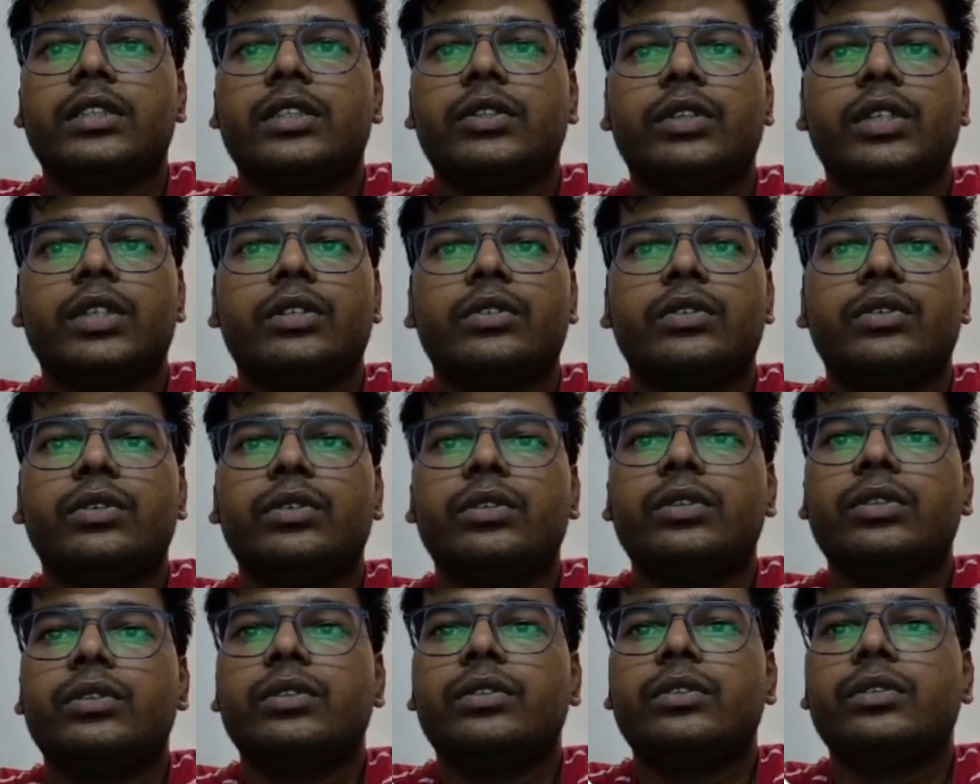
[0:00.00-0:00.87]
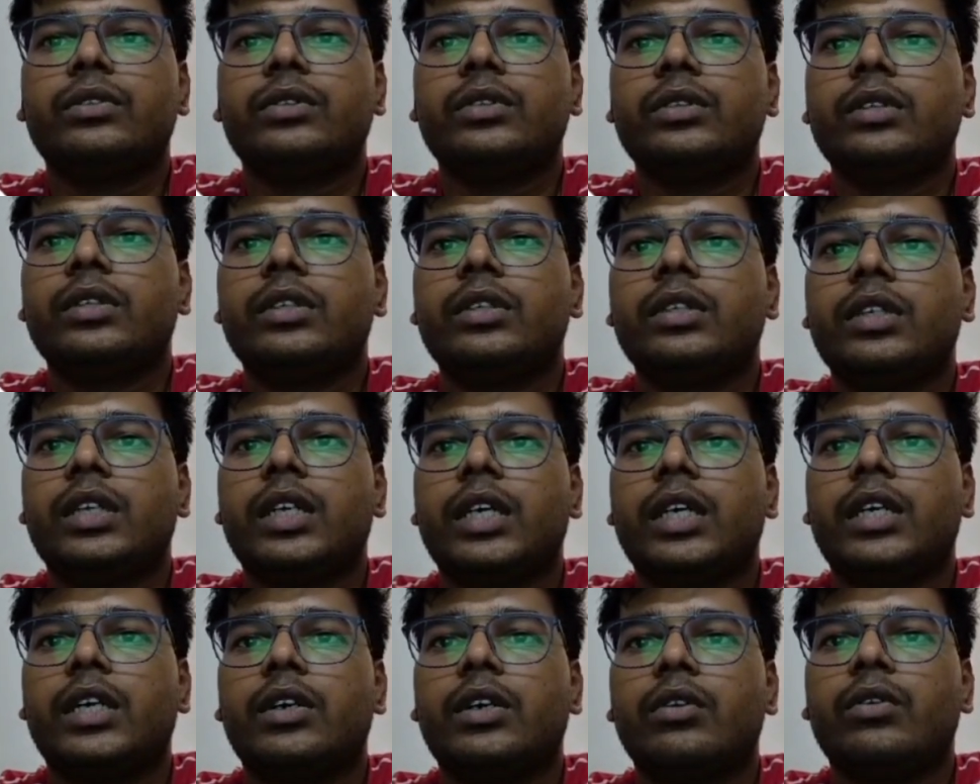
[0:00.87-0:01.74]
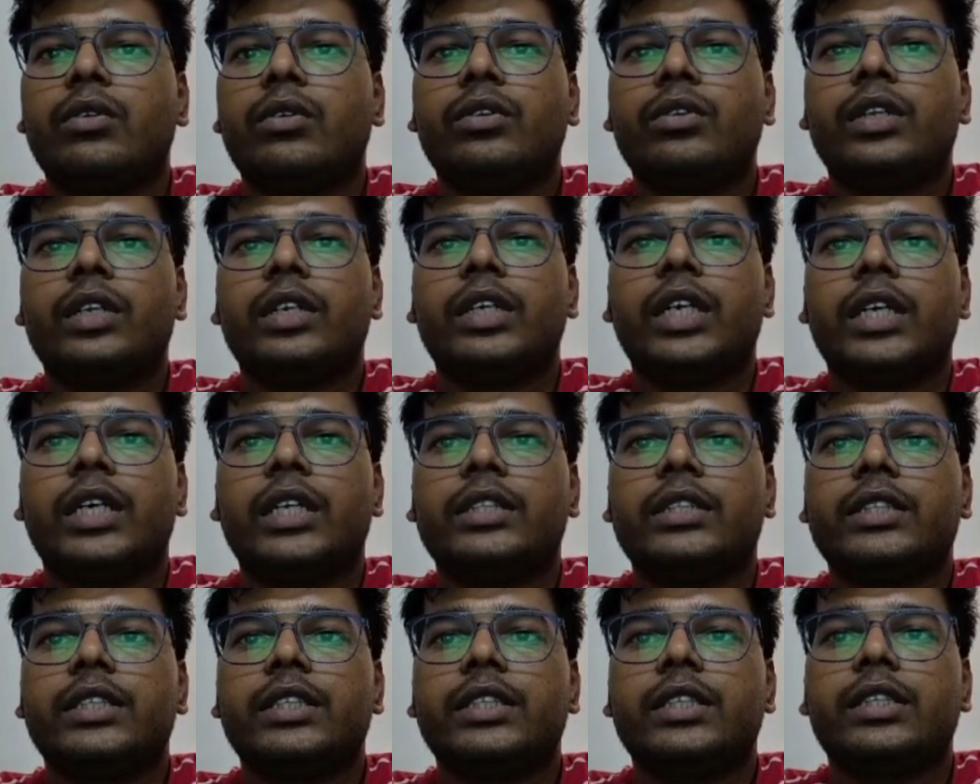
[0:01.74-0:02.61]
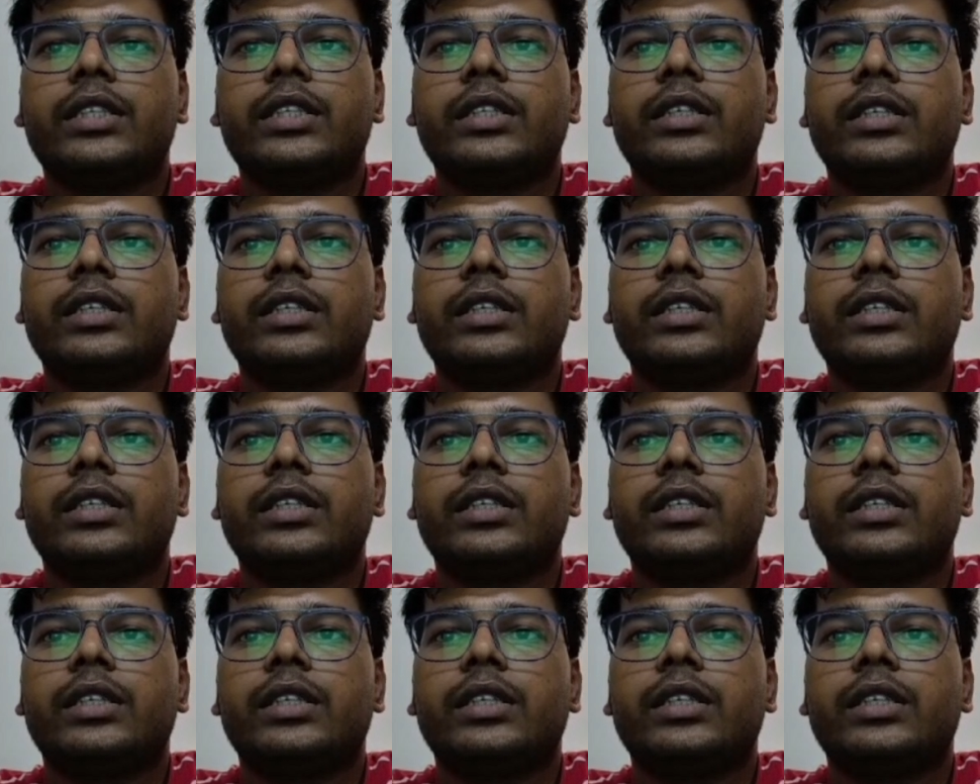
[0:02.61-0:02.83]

You can go and download that dataset.